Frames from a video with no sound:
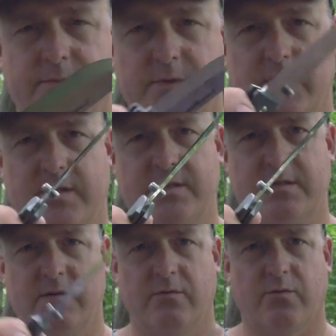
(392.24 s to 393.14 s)
Let's
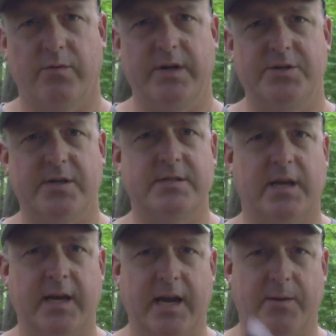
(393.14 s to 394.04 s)
readjust
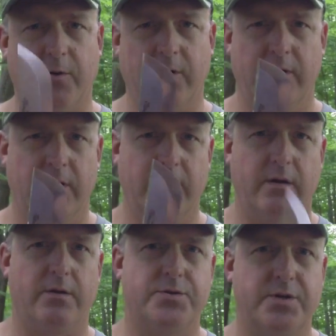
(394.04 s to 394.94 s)
the camera
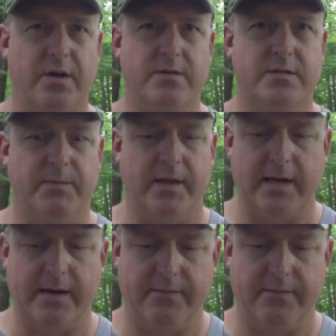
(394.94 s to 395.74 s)
and I'll show you some of that.